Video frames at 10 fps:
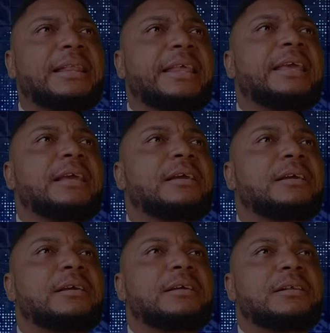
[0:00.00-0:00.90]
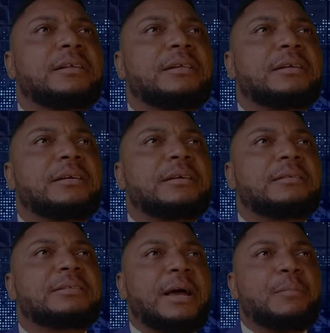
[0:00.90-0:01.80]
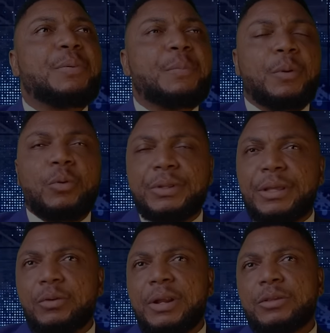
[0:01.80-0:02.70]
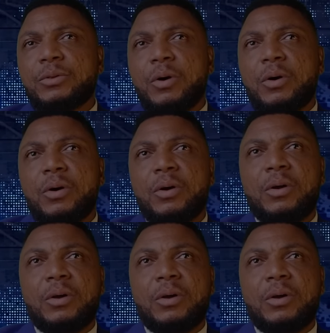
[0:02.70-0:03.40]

thing, some people will tell you that, no,